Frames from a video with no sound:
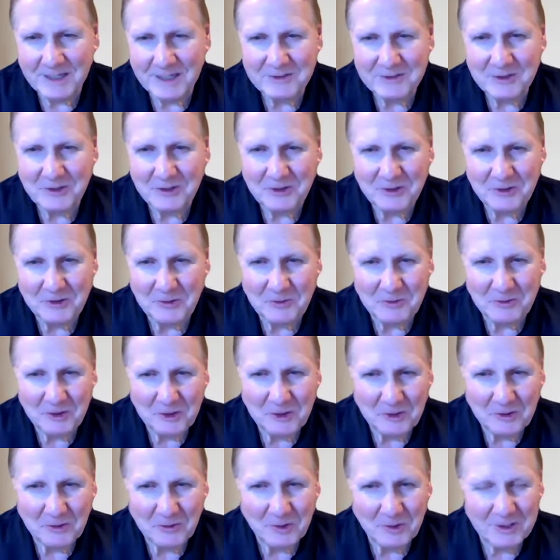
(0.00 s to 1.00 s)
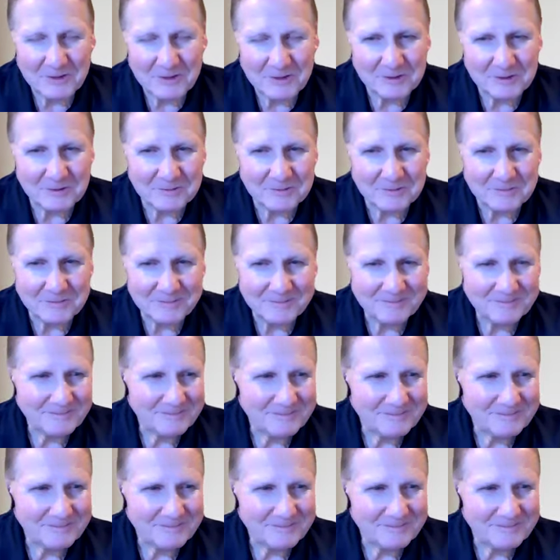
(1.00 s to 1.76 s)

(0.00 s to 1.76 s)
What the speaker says: I'll turn it over to you, Rachel.